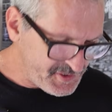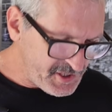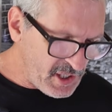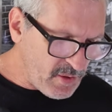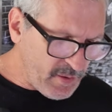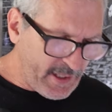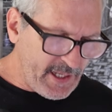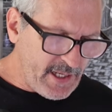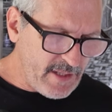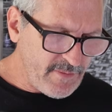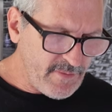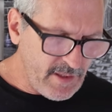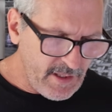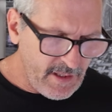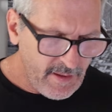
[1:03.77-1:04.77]
So
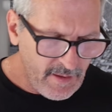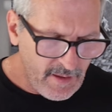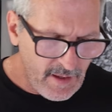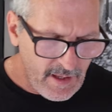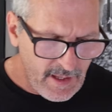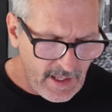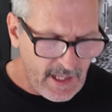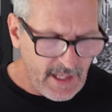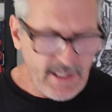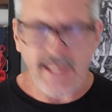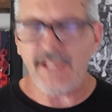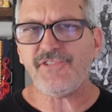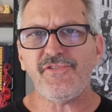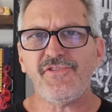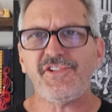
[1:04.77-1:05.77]
an
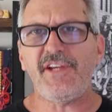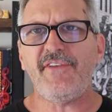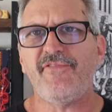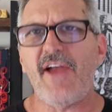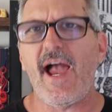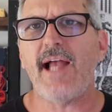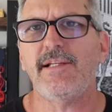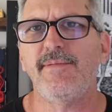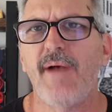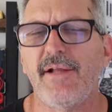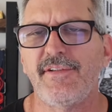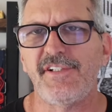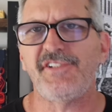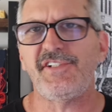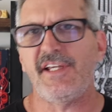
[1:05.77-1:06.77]
interesting fact
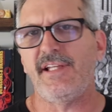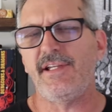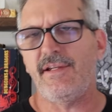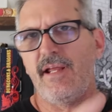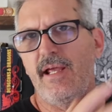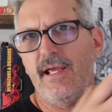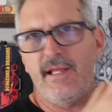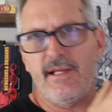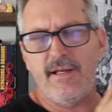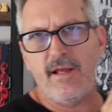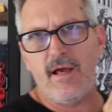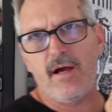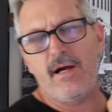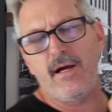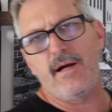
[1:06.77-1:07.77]
about this,
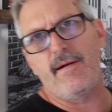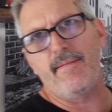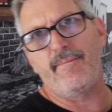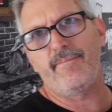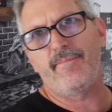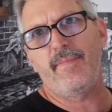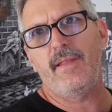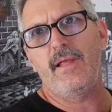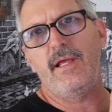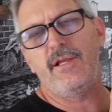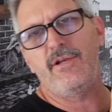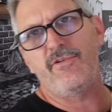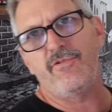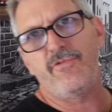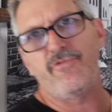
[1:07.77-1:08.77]
in
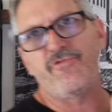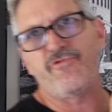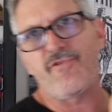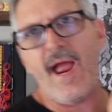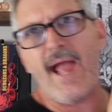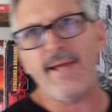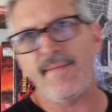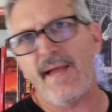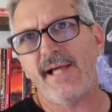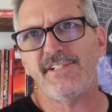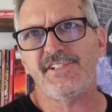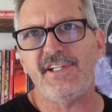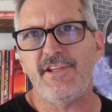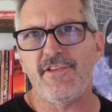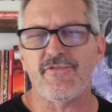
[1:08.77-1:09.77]
Dragon
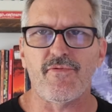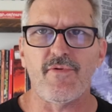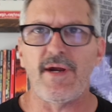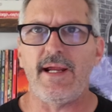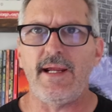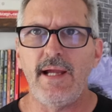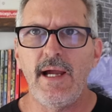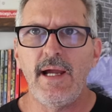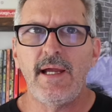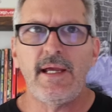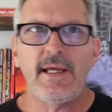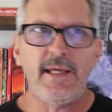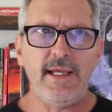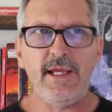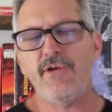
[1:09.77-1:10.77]
Magazine 3,
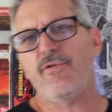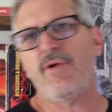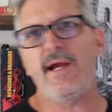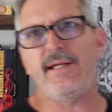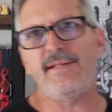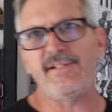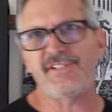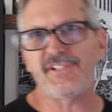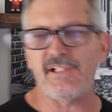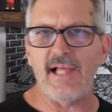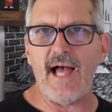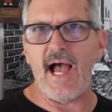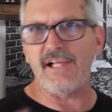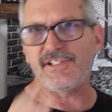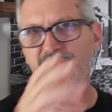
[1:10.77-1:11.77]
he created this
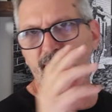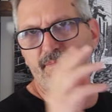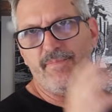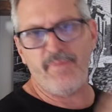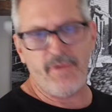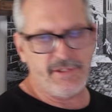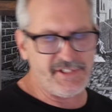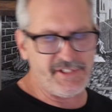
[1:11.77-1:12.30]
class and